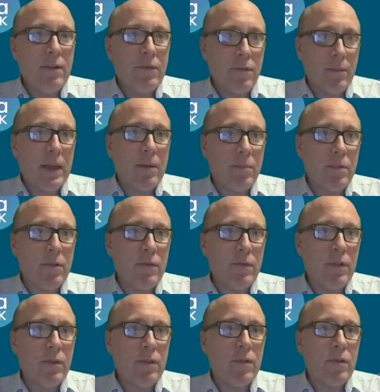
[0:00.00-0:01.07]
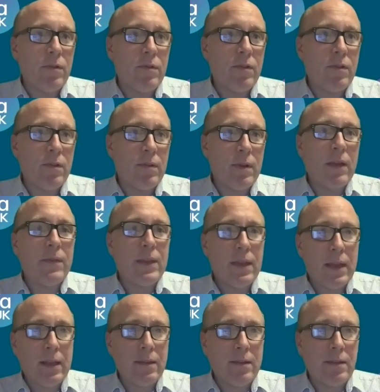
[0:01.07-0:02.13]
from that point of view. So having
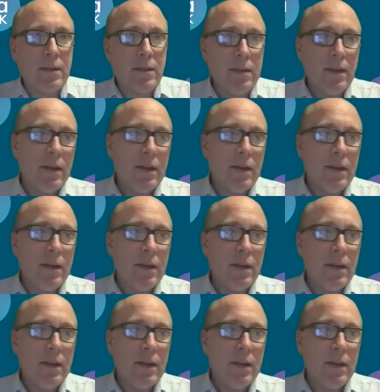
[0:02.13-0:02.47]
cancer